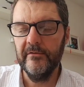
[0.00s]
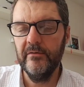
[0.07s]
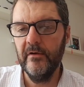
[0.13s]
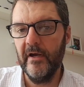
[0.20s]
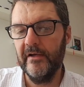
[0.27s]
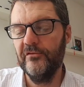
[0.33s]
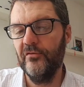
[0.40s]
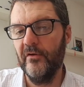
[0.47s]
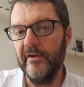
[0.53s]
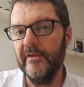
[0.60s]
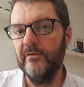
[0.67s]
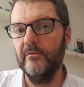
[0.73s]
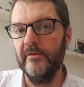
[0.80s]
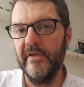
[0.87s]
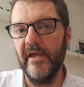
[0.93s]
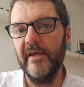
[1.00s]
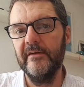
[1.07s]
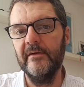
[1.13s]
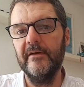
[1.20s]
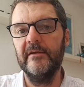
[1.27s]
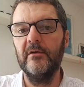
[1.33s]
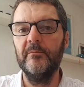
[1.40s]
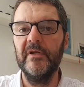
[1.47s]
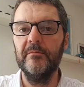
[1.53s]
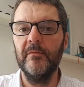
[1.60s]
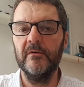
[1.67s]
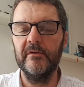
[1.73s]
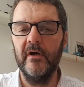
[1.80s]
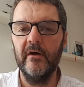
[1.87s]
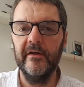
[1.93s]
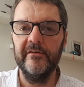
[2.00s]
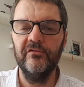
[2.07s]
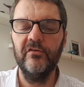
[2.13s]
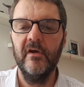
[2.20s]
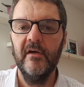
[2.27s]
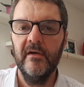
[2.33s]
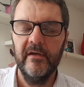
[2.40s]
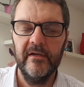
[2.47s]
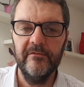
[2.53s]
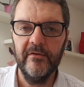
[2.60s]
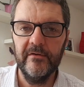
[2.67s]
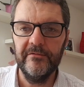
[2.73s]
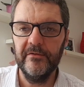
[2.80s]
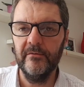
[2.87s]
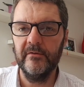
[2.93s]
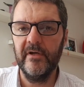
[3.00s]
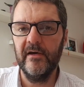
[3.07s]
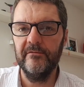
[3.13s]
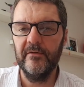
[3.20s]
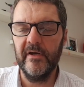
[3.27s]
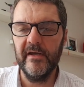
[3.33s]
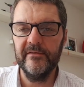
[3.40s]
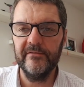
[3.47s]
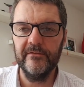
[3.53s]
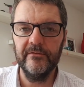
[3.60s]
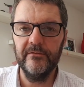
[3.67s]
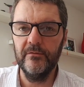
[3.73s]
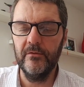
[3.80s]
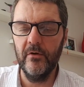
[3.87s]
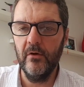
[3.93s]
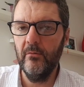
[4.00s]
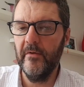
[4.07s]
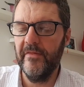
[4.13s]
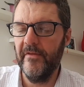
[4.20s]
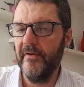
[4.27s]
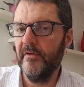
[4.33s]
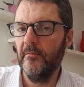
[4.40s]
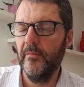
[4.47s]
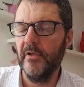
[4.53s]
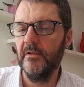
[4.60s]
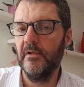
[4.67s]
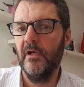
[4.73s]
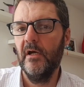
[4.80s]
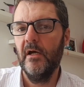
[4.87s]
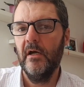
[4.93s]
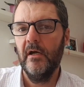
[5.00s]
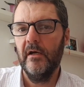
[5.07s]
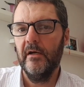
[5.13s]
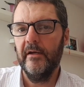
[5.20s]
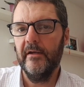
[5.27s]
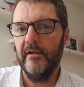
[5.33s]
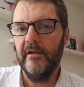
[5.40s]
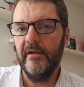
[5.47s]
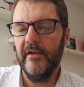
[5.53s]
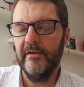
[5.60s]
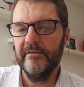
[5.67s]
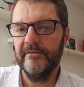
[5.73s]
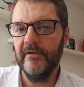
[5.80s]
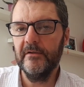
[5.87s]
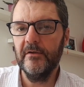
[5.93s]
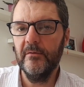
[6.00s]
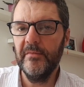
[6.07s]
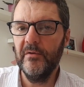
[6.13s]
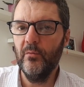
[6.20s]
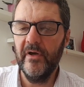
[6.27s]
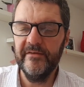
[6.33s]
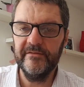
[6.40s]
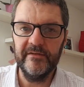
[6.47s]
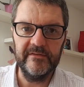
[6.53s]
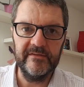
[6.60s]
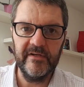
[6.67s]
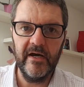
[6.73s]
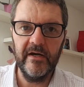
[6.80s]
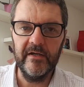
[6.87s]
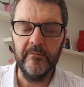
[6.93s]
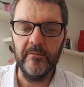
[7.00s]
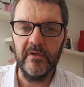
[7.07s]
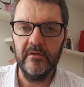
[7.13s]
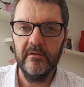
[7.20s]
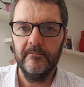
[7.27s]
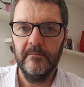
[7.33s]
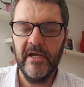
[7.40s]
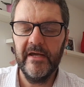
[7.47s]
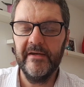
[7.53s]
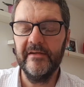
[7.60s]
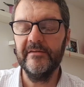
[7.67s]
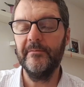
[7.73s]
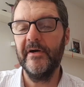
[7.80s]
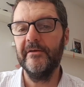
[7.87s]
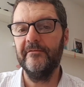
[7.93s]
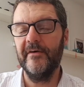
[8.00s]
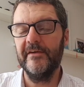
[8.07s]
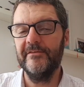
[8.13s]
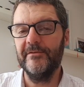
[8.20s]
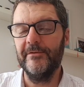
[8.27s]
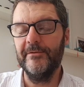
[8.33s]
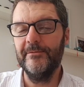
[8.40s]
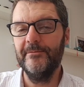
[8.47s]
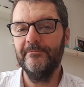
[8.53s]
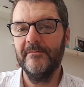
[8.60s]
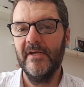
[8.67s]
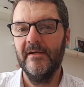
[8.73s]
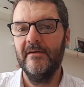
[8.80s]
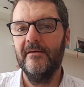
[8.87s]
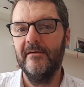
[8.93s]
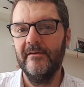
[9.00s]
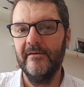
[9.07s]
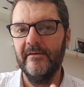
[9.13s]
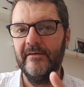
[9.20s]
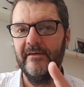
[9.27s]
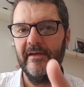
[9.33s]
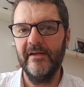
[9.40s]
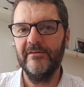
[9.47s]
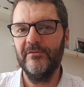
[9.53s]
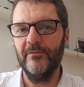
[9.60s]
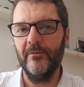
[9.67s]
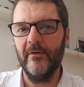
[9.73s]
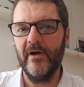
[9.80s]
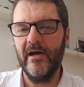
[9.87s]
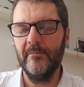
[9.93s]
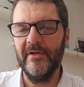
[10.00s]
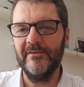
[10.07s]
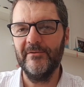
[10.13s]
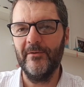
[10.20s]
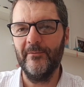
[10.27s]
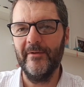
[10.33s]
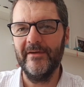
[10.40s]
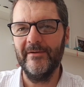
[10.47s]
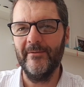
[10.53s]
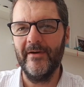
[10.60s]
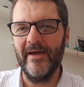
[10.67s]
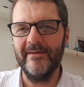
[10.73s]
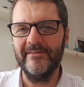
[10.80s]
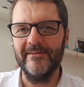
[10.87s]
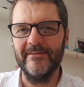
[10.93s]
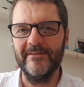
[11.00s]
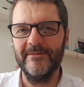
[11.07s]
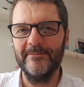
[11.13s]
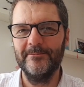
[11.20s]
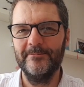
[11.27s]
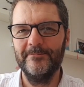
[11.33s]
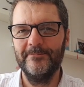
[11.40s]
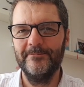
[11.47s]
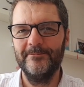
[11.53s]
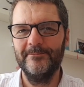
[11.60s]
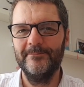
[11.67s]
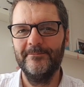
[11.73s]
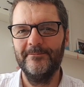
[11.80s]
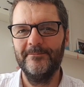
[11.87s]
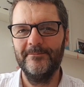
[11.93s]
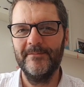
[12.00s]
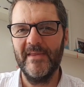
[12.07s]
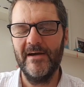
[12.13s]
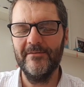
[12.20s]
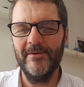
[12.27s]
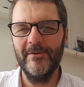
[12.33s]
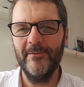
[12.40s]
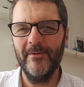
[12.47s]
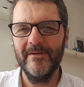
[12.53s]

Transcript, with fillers: You actually you gain a little bit more knowledge, even if you don't have the license to go with it. But uh, it's not gonna be wasted time. And that's my advice to you: get your amateur radio license. Have a good